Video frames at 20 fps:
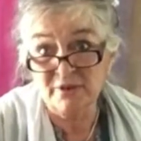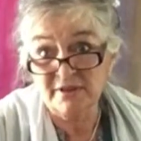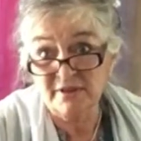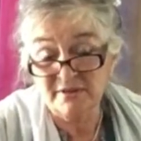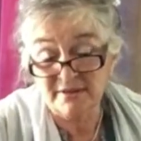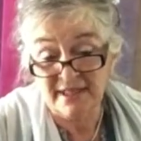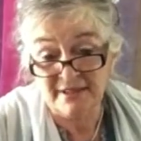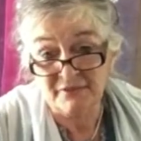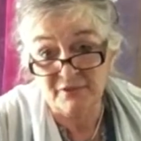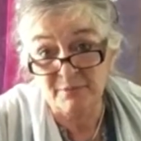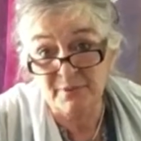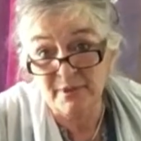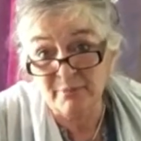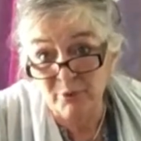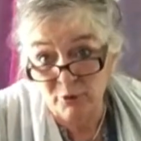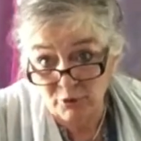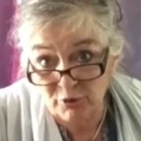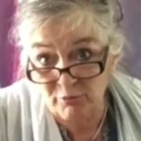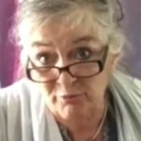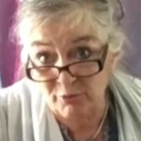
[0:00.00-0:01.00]
It doesn't have to be a
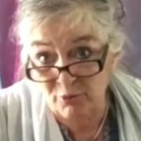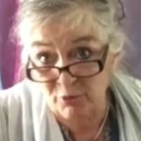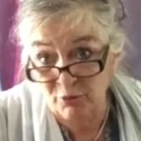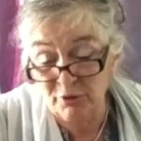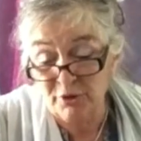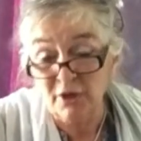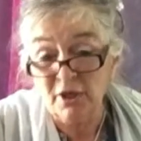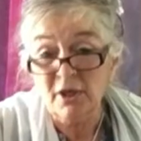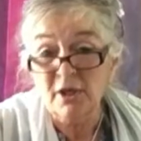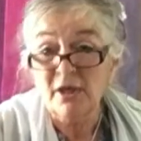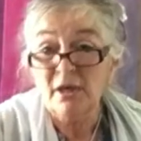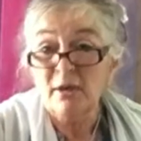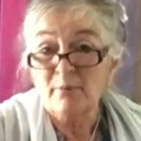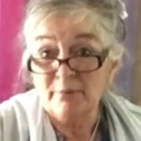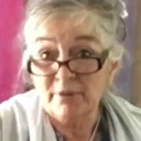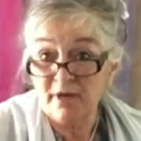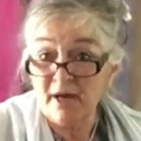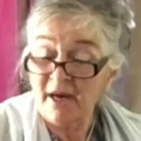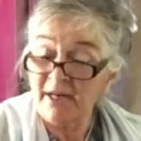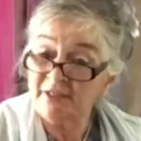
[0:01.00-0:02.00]
bottle board,
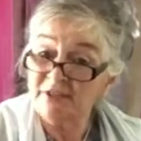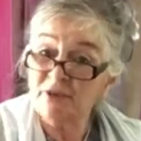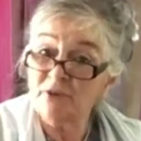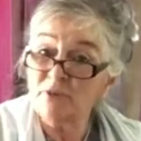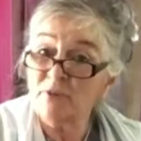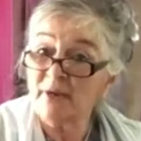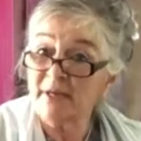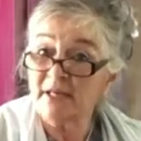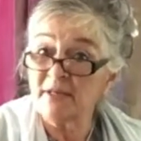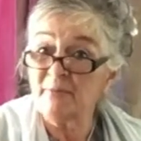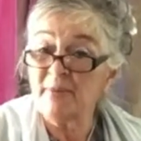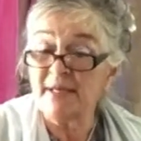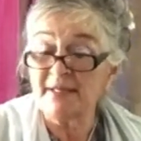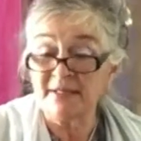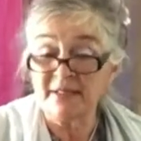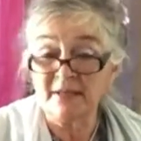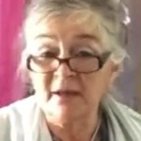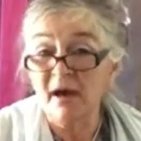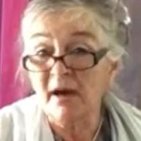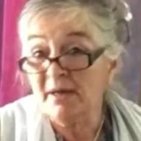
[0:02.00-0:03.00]
but I do recommend
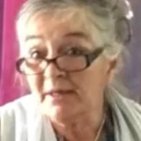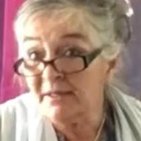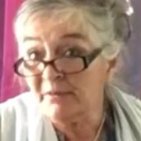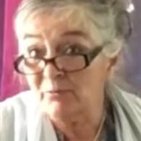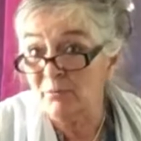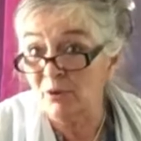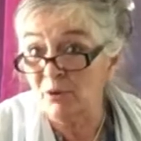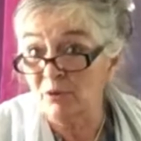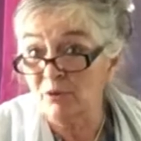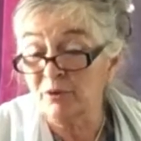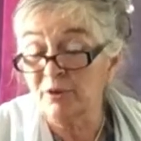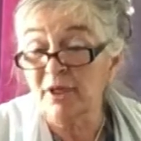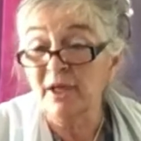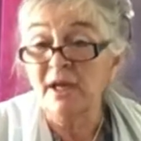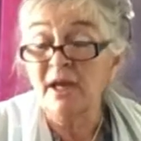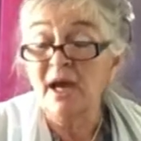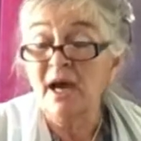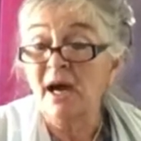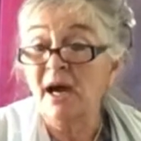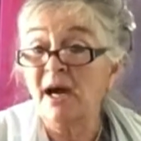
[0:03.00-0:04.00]
an ironing board
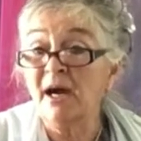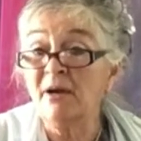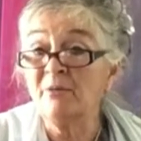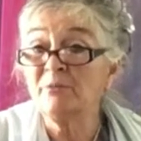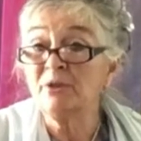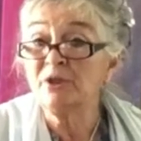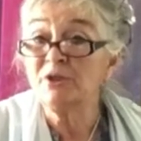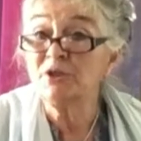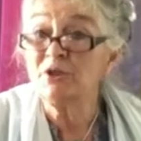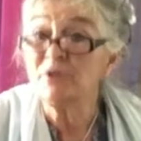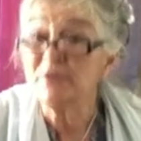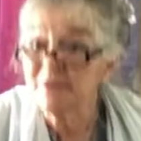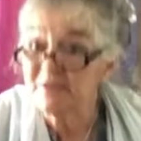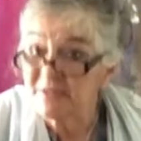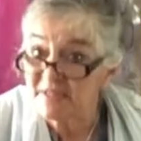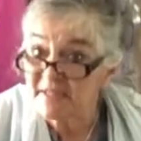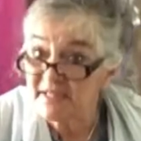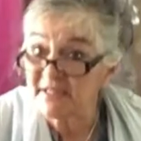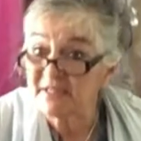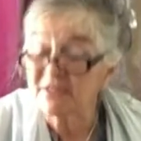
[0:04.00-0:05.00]
because you can
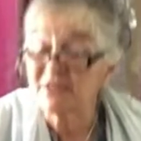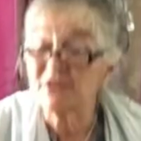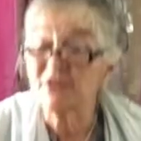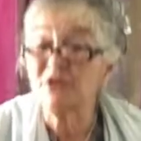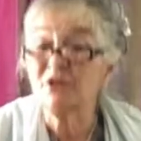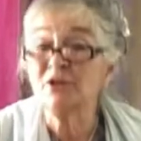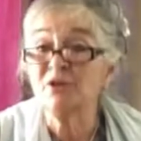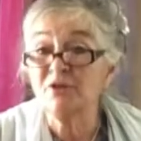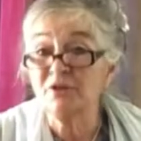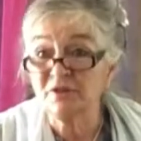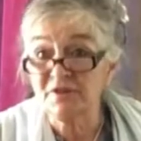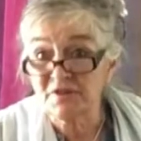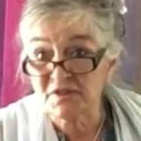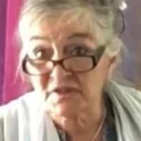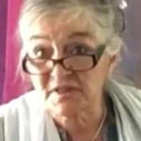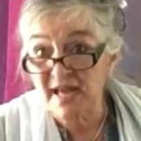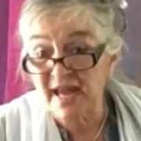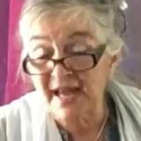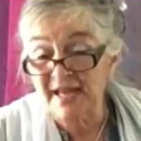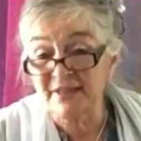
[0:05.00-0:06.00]
sit, you can
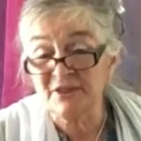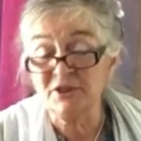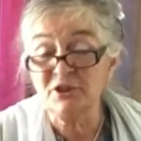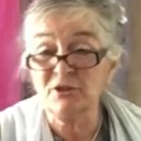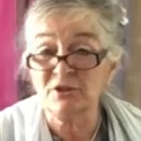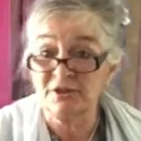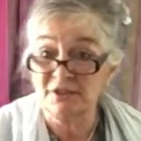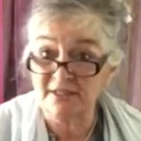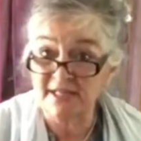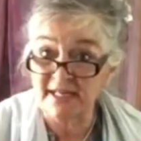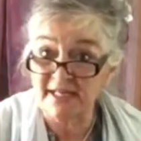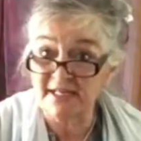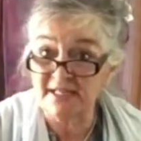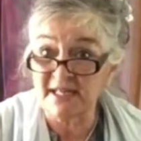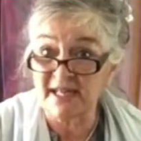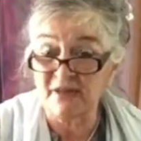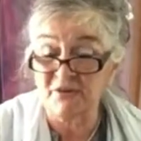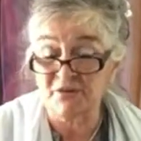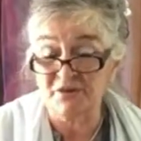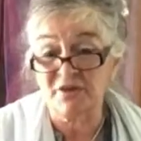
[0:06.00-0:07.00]
stand, you can take it
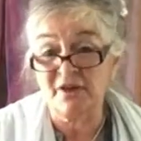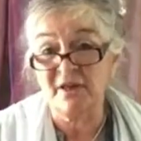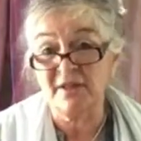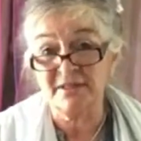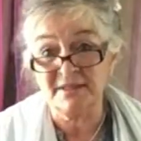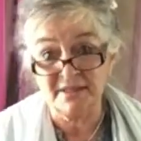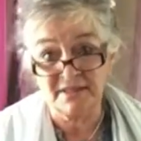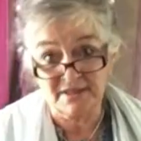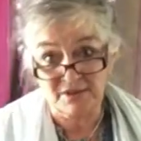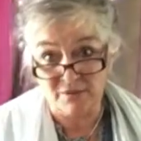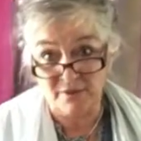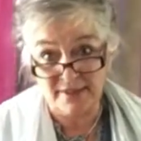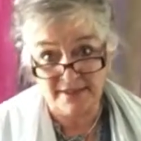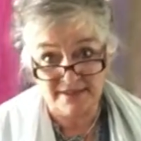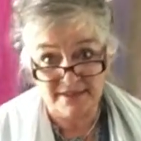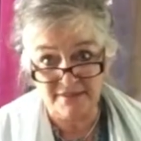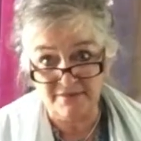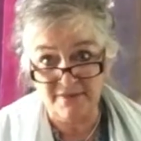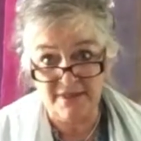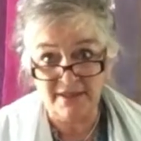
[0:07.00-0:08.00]
outside, and it's
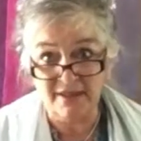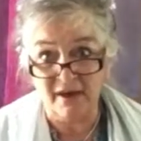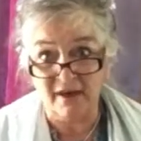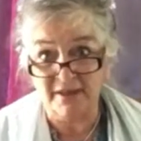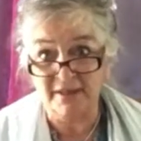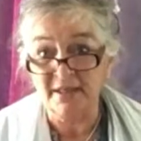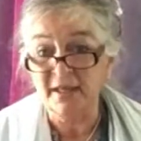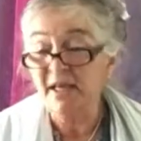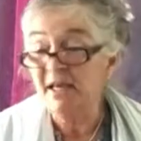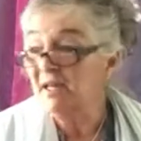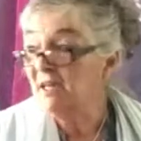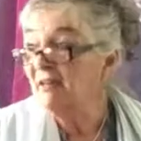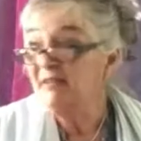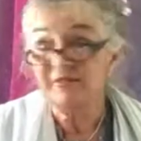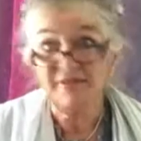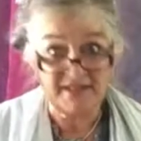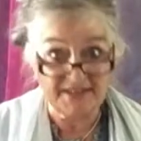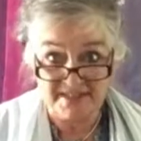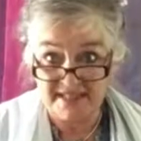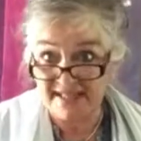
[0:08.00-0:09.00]
relatively light.
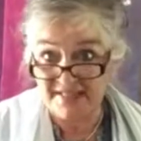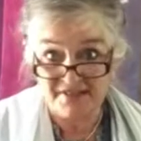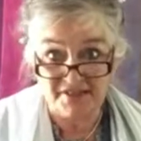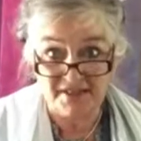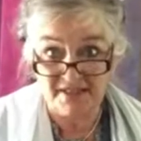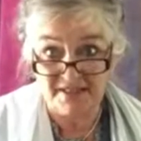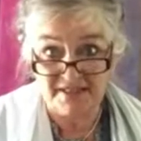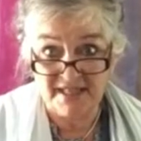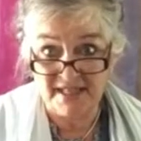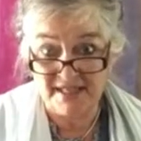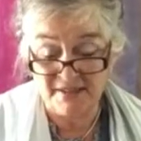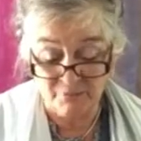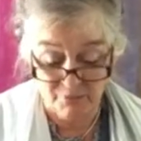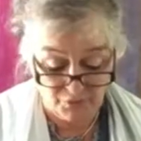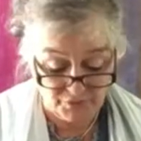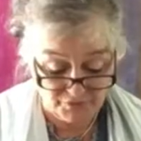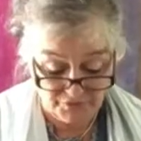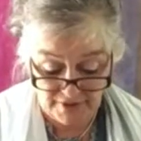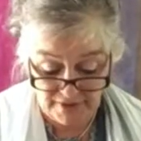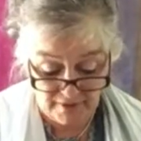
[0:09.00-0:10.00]
Fantastic
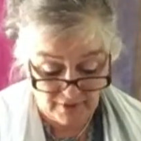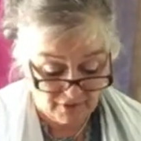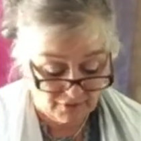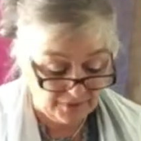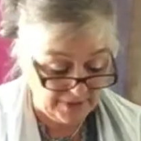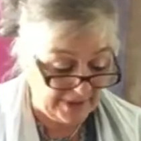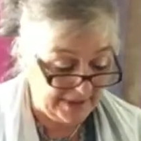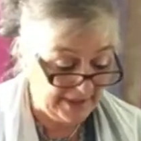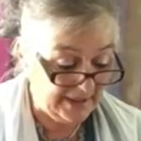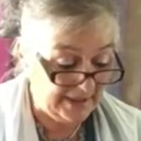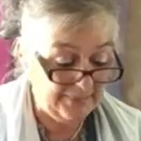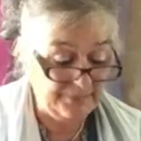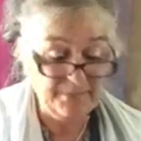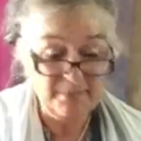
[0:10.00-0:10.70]
tables they are, really.